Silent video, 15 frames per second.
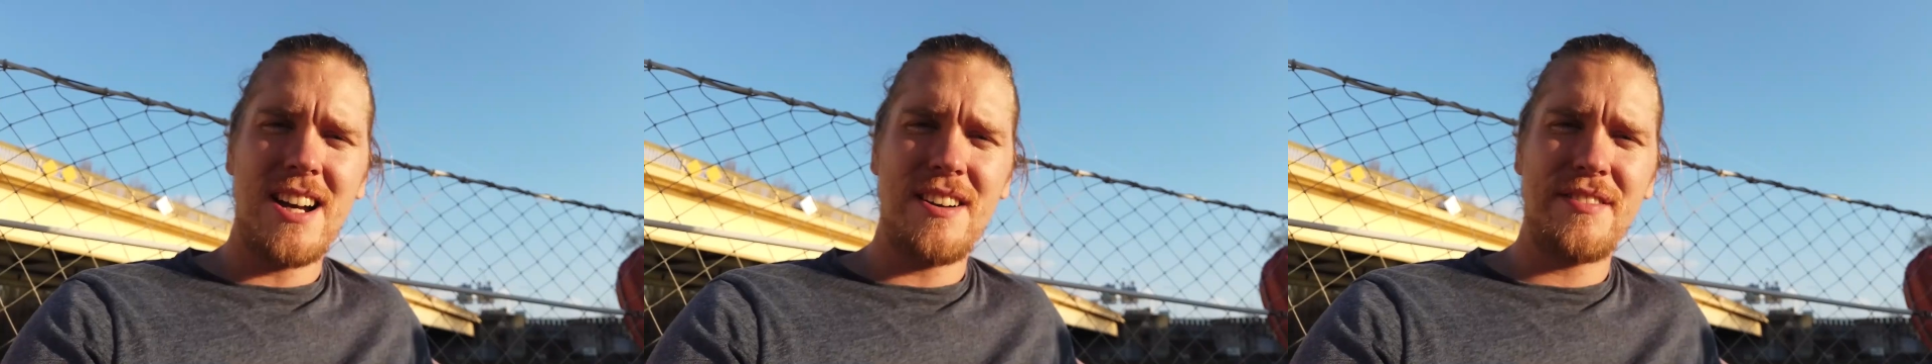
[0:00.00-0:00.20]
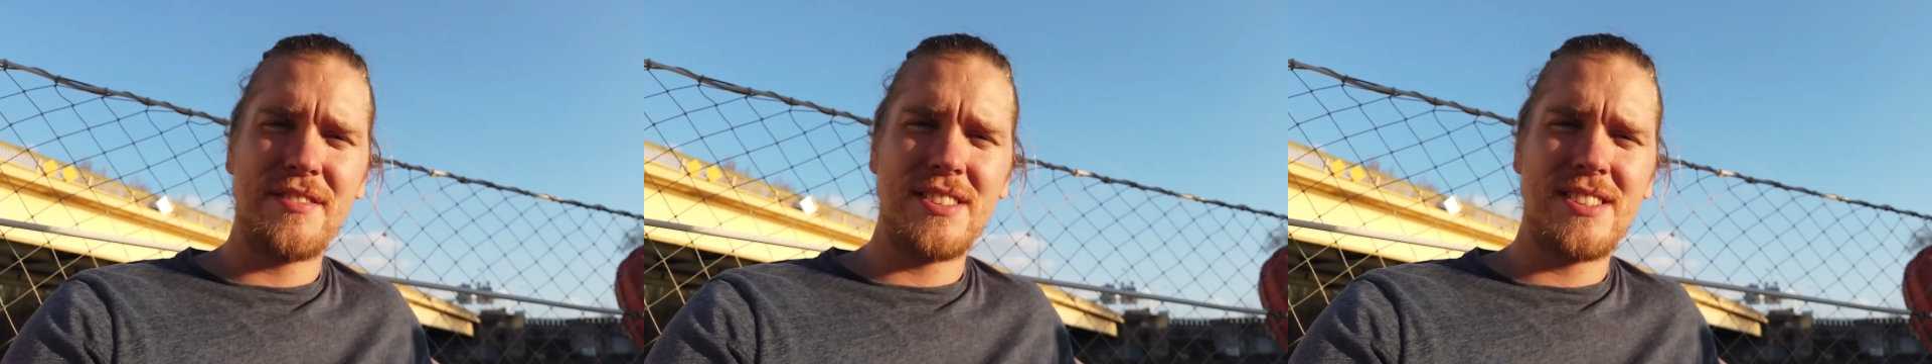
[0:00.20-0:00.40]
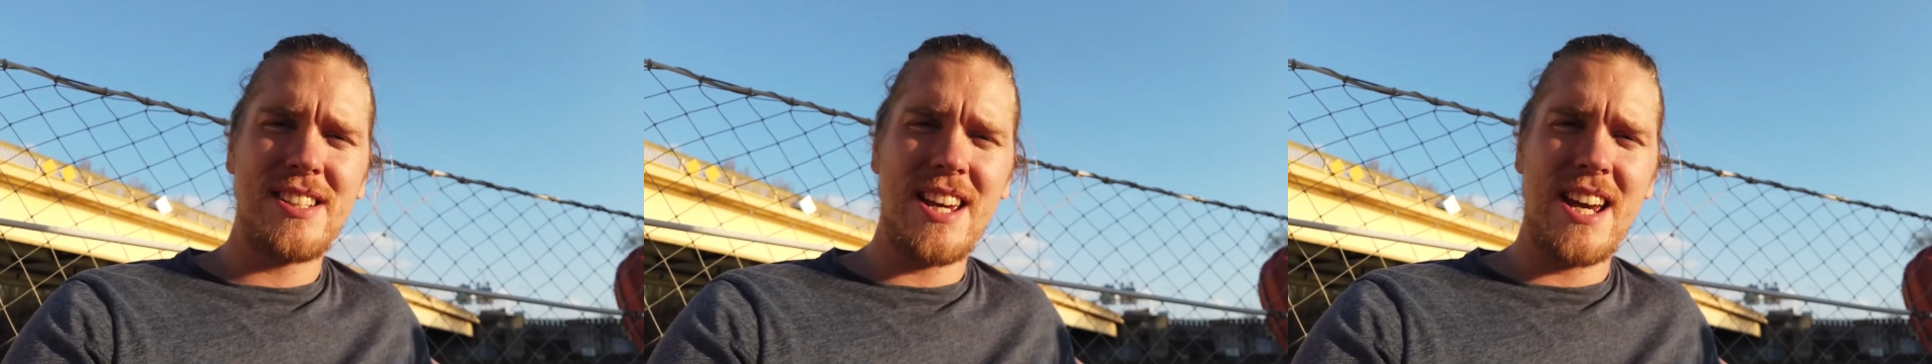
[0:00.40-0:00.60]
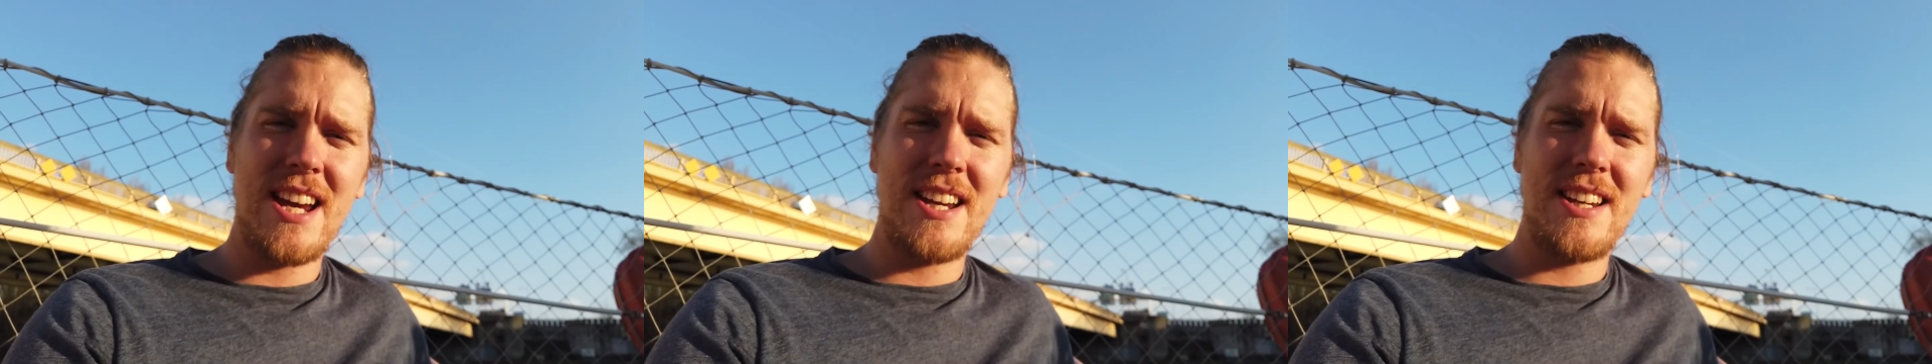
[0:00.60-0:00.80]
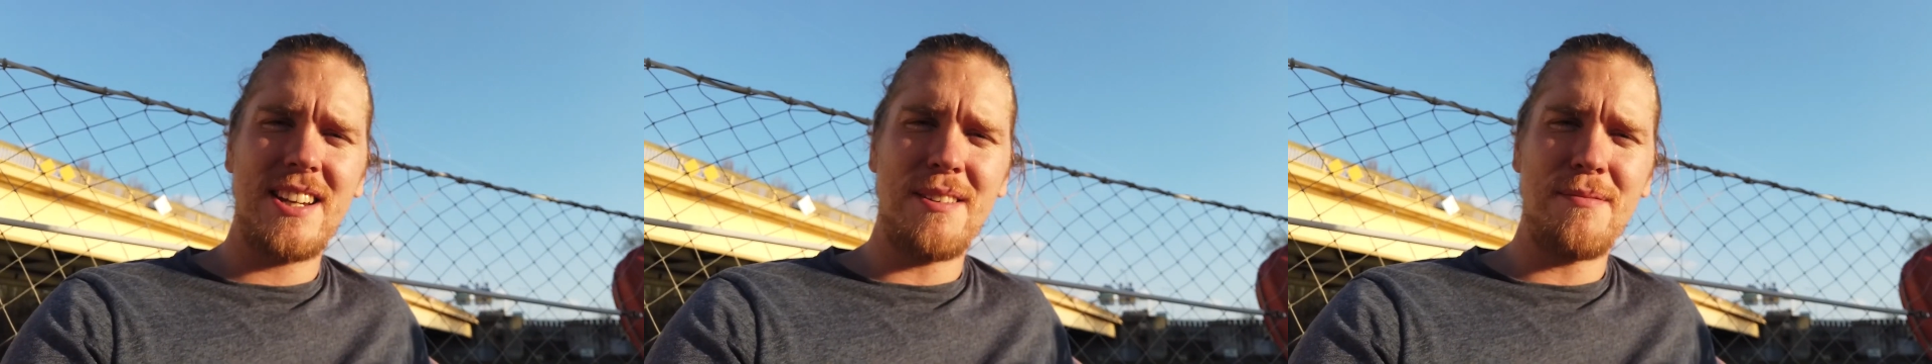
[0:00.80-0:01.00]
I have to
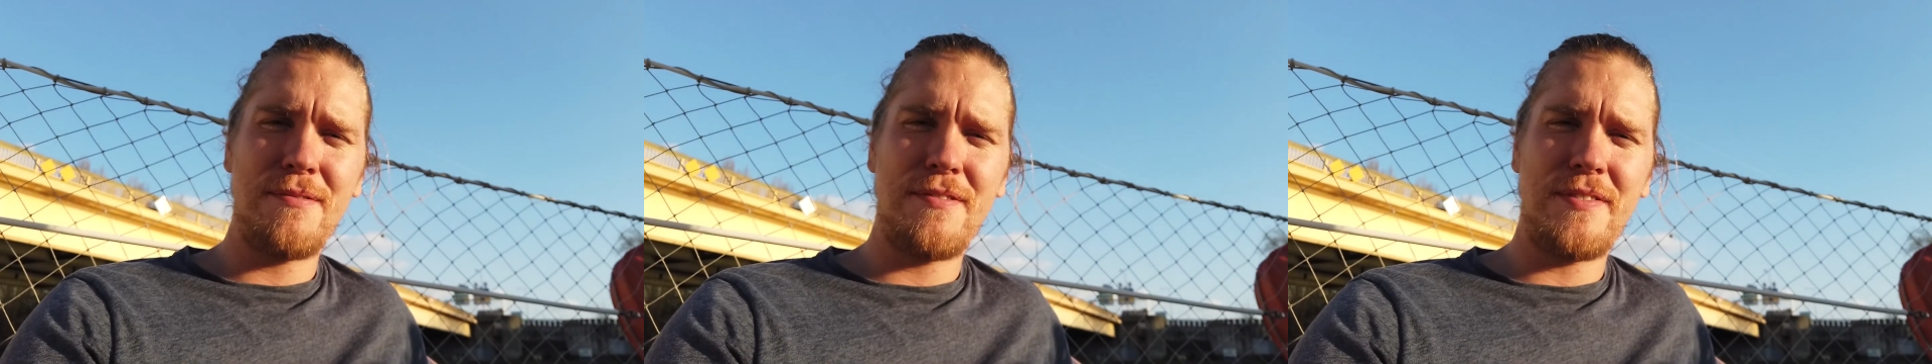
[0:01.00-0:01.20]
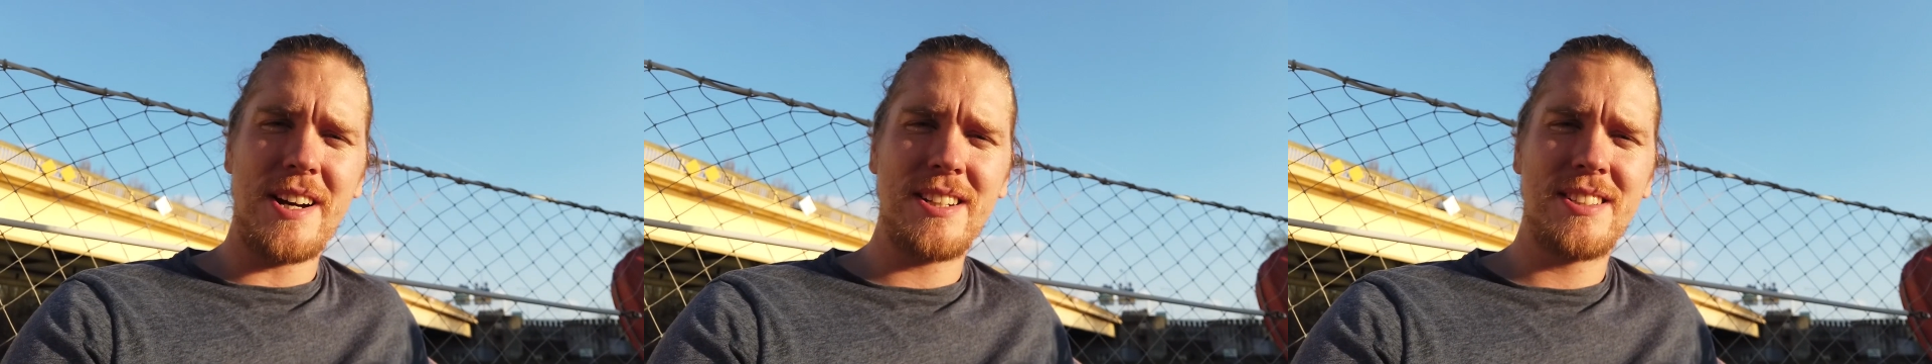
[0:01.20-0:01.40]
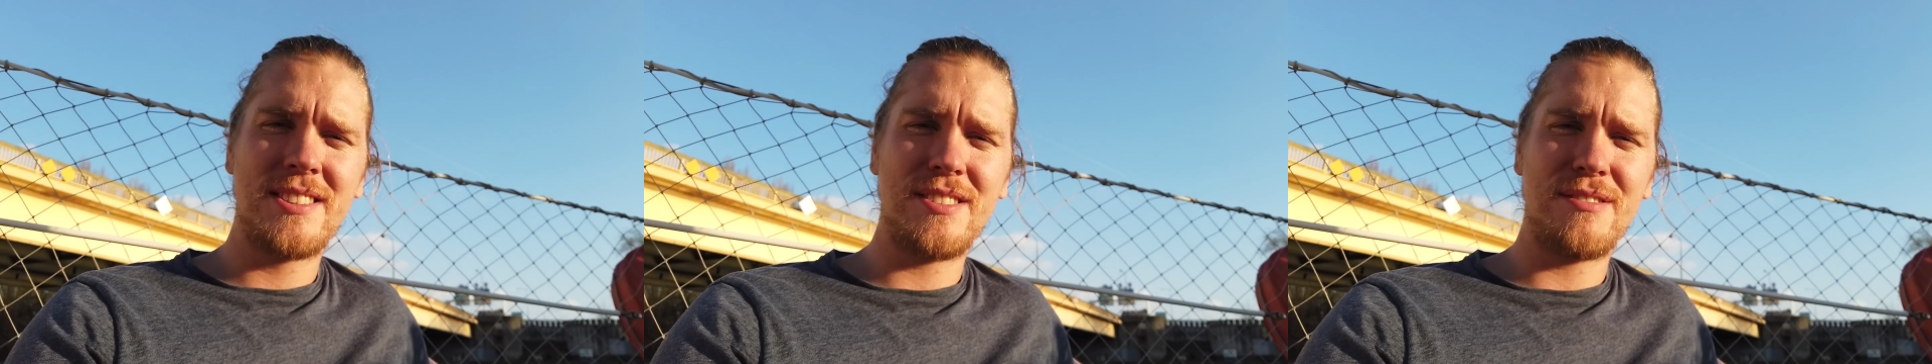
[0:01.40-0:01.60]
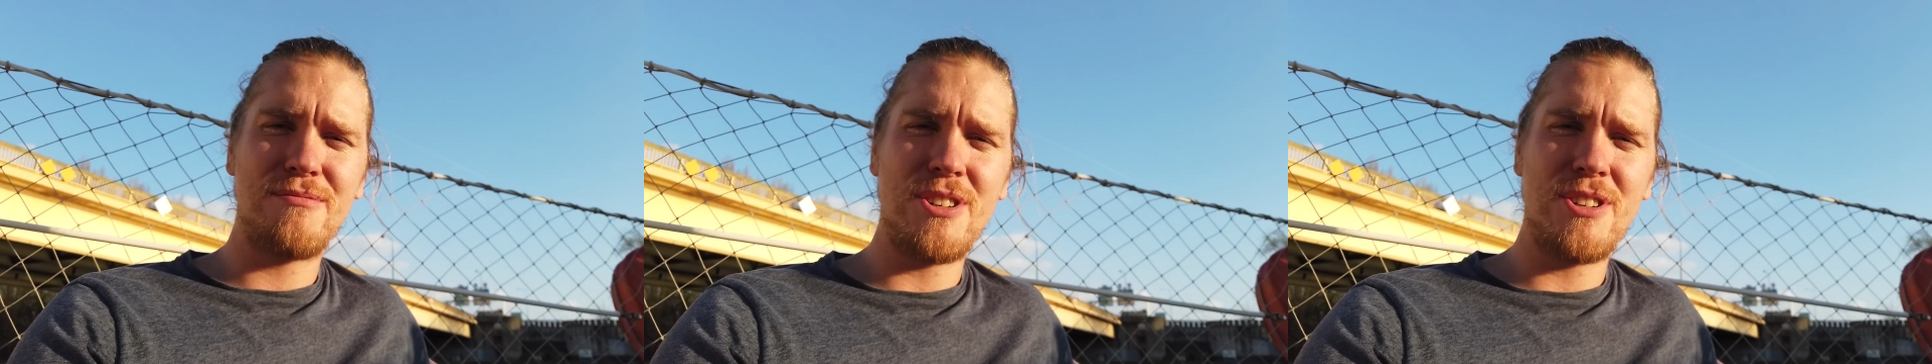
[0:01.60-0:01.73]
say, I'm fast